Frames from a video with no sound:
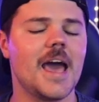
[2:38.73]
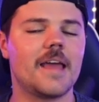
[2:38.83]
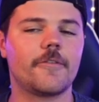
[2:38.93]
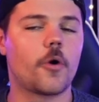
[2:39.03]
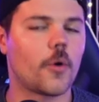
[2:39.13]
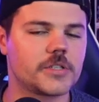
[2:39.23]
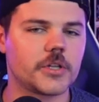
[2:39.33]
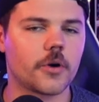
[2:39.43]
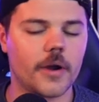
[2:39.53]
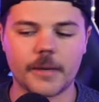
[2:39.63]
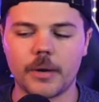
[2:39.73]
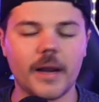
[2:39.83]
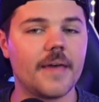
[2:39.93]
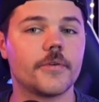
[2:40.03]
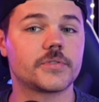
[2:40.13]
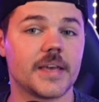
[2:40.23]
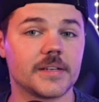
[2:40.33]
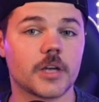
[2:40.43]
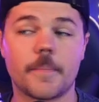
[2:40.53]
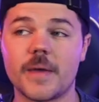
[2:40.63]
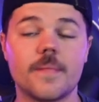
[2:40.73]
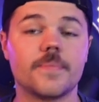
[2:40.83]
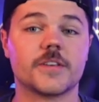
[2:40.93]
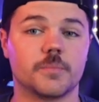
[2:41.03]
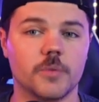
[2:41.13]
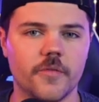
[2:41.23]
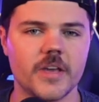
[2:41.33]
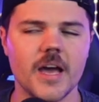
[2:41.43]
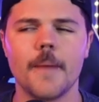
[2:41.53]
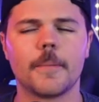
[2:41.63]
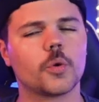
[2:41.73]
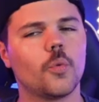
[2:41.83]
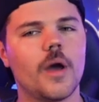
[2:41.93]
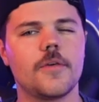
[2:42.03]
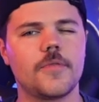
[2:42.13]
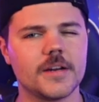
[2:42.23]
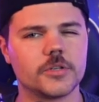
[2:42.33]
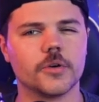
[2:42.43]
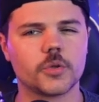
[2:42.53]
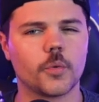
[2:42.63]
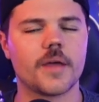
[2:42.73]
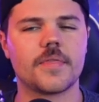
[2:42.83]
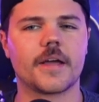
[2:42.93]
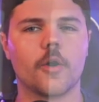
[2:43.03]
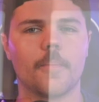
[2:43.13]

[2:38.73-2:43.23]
And of course, they're going to play those things up in this movie. But the way that they do it, the way that they go